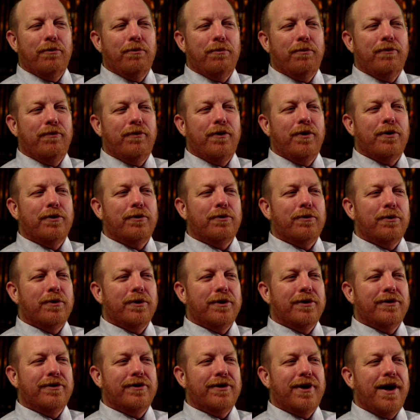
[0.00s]
folks were
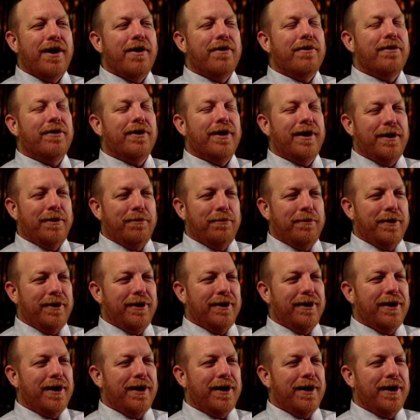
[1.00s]
scared of that a bit,